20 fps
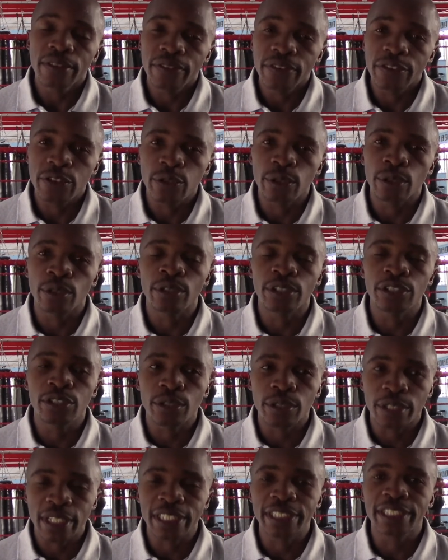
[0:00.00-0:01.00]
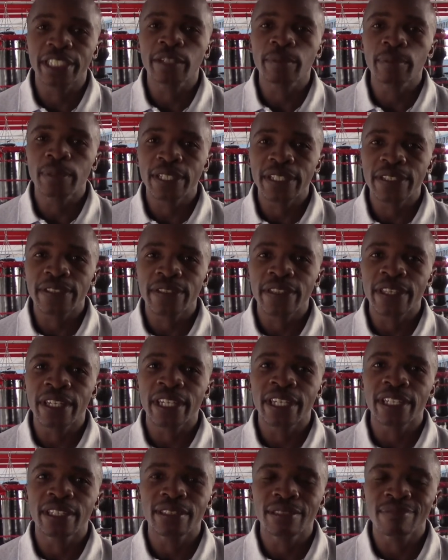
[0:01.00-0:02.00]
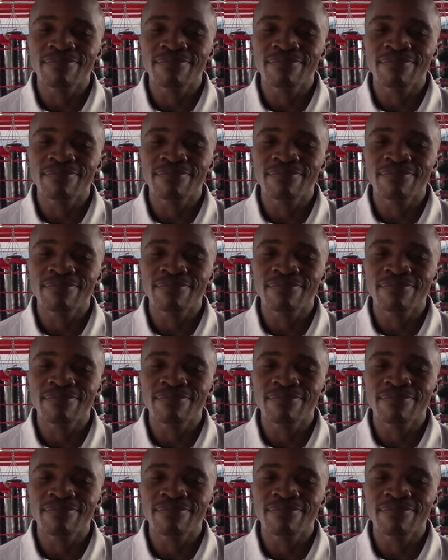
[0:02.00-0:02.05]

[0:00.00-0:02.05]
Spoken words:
So it's gonna take place there.